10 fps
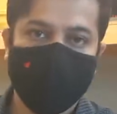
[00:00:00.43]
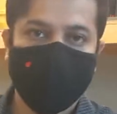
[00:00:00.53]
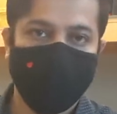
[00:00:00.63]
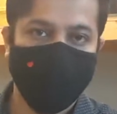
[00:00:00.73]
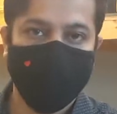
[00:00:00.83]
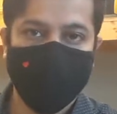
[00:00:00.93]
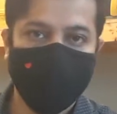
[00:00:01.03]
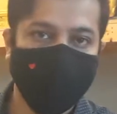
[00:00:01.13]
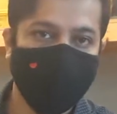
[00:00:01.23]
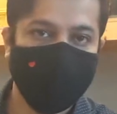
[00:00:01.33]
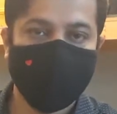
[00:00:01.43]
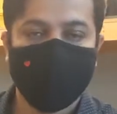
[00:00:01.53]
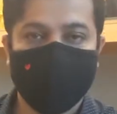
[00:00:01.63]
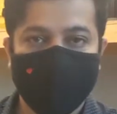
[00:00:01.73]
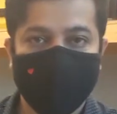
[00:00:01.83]
Hello everyone.
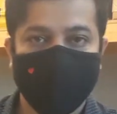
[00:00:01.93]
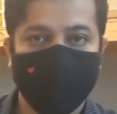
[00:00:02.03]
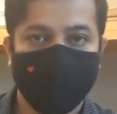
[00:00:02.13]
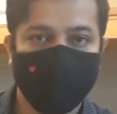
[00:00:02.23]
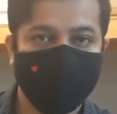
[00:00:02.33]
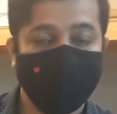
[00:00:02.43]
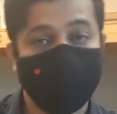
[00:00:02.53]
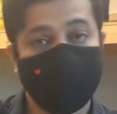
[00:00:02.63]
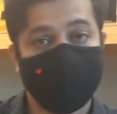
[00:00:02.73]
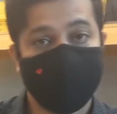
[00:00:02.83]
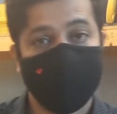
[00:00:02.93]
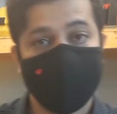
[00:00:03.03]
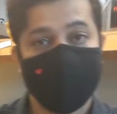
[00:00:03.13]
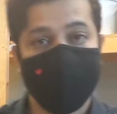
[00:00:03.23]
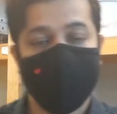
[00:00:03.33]
I hope that you are staying
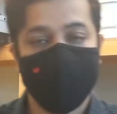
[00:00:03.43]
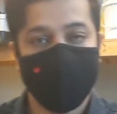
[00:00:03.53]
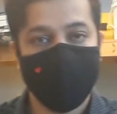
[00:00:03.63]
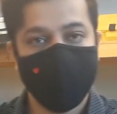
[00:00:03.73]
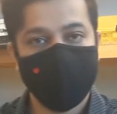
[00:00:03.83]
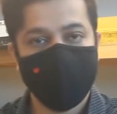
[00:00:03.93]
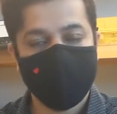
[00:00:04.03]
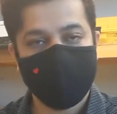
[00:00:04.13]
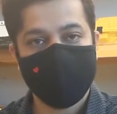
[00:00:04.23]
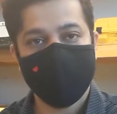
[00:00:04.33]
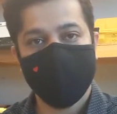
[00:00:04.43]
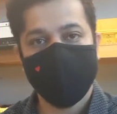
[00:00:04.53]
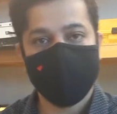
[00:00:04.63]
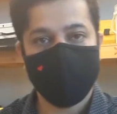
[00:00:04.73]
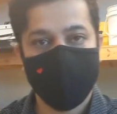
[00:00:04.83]
safe and I hope that your summer
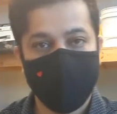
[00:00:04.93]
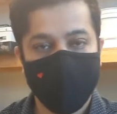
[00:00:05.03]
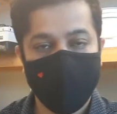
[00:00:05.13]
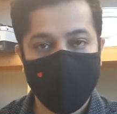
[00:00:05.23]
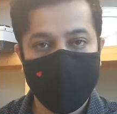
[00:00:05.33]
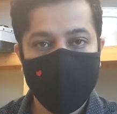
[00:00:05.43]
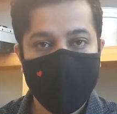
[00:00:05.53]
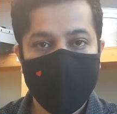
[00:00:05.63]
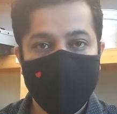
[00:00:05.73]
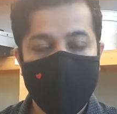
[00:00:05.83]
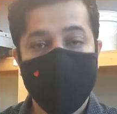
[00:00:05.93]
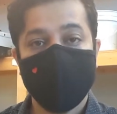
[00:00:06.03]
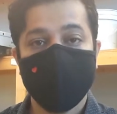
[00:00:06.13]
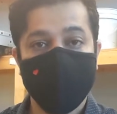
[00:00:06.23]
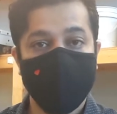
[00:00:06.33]
is going well. I'm
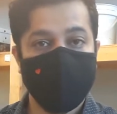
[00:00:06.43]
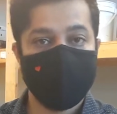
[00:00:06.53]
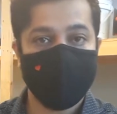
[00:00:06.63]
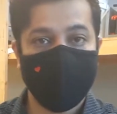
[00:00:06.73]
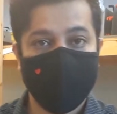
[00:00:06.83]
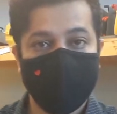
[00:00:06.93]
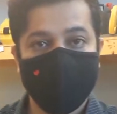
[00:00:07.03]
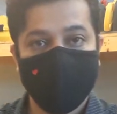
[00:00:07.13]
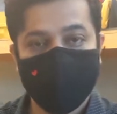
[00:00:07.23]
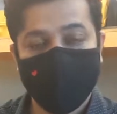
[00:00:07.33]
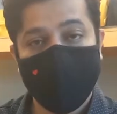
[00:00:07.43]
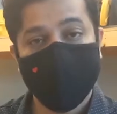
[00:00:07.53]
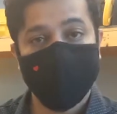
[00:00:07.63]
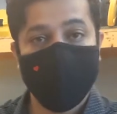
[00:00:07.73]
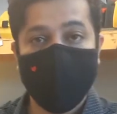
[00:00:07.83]
actually very excited to have you
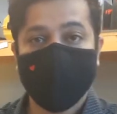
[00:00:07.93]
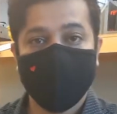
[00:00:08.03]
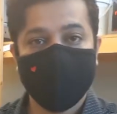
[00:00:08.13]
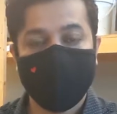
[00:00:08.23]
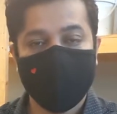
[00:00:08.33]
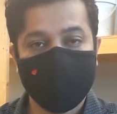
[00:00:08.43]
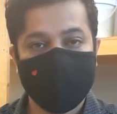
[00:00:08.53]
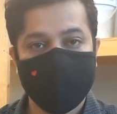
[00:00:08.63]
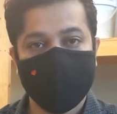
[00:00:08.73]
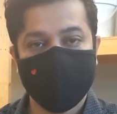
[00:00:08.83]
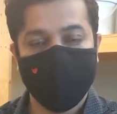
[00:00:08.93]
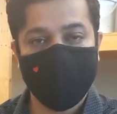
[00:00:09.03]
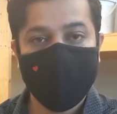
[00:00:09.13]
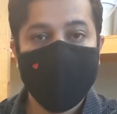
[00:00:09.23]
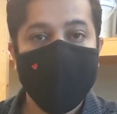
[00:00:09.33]
back on campus this
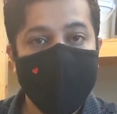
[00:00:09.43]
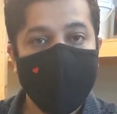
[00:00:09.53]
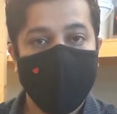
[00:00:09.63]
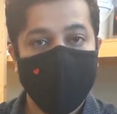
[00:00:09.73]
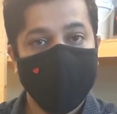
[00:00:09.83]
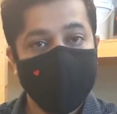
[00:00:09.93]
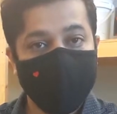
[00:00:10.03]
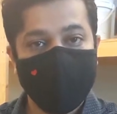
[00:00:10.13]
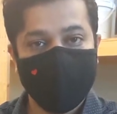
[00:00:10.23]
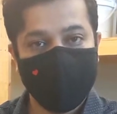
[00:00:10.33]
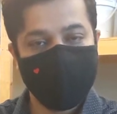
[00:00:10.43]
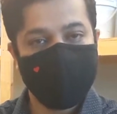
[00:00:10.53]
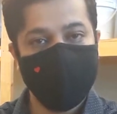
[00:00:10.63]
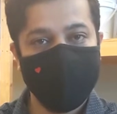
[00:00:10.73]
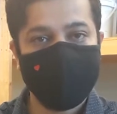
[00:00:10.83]
fall. I know that you're also
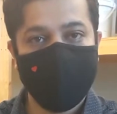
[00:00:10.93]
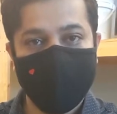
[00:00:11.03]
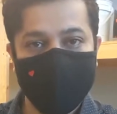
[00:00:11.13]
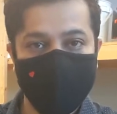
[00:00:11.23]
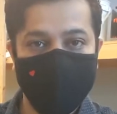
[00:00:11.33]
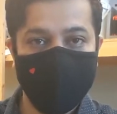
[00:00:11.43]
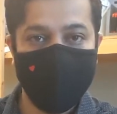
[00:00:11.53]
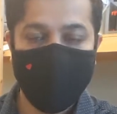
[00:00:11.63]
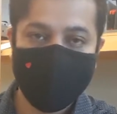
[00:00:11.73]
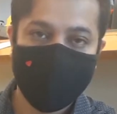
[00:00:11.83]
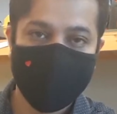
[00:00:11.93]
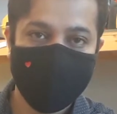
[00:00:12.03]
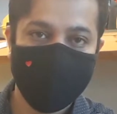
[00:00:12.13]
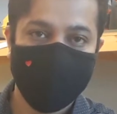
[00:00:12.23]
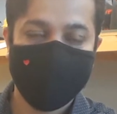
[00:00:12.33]
very excited to be back
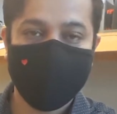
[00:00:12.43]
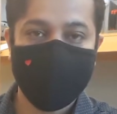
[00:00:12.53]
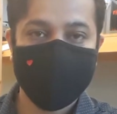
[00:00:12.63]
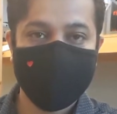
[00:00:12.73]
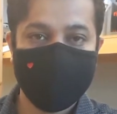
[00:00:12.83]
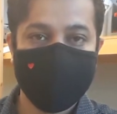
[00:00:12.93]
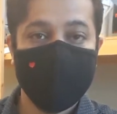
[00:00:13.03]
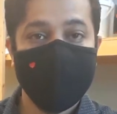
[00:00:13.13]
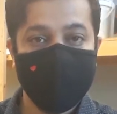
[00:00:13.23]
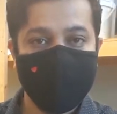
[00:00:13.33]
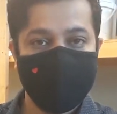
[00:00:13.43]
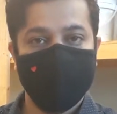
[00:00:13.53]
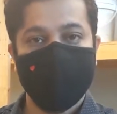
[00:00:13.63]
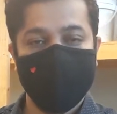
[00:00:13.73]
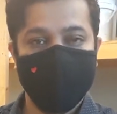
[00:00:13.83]
on campus,
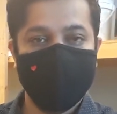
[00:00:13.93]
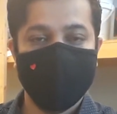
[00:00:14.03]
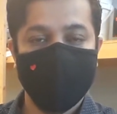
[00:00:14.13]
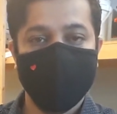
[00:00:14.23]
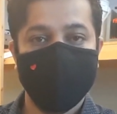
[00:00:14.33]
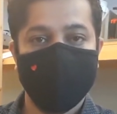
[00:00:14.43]
especially to meet